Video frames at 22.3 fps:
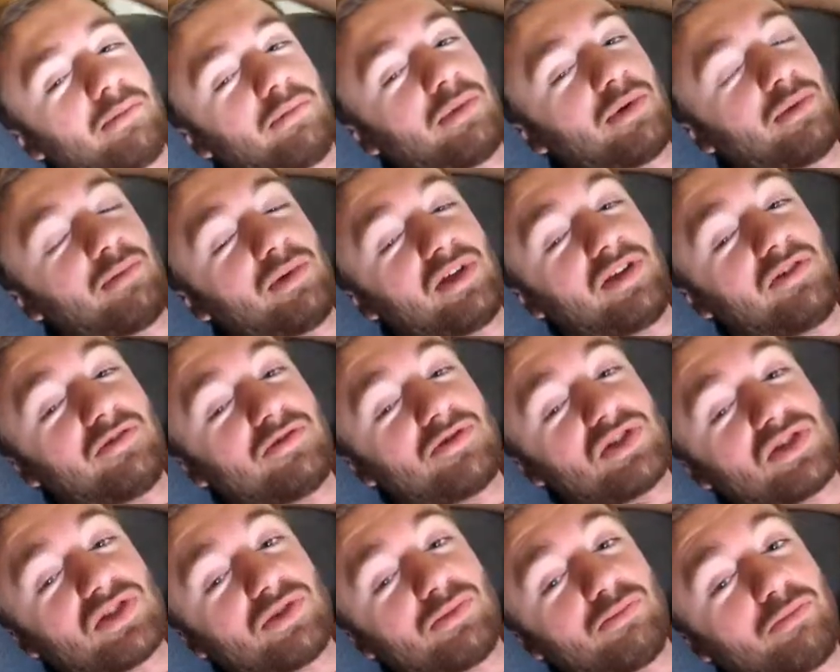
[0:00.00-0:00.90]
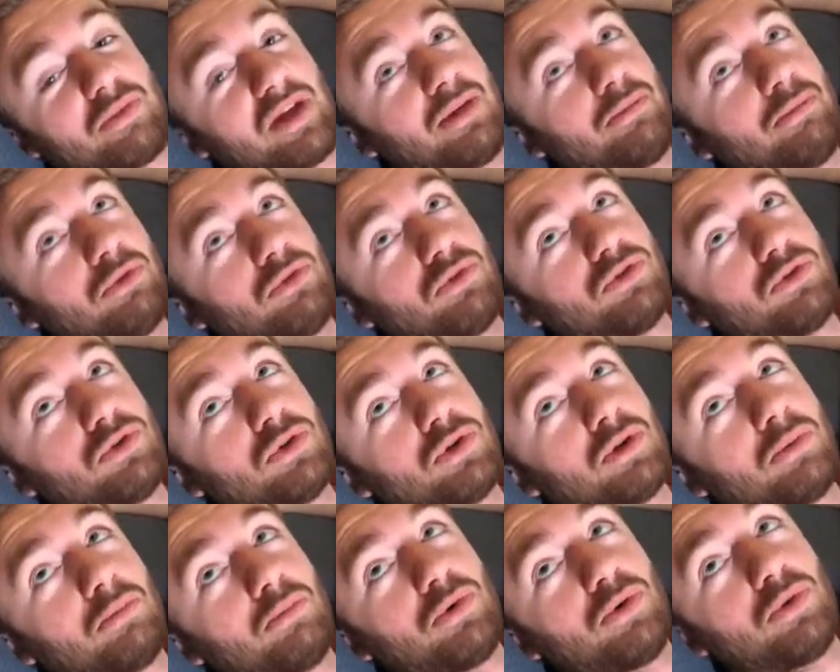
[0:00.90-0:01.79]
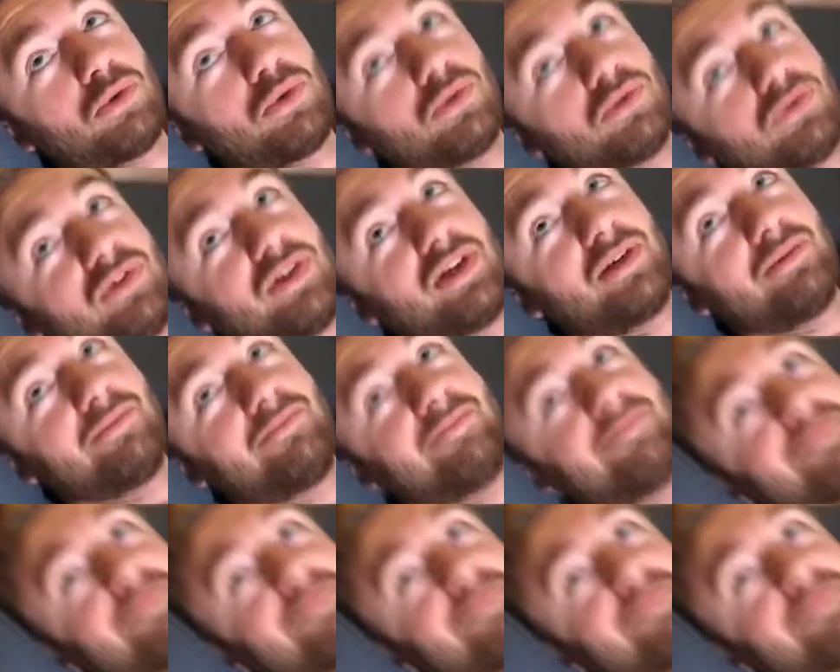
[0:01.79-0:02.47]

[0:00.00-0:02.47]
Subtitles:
maybe even some maple syrup. We'll see.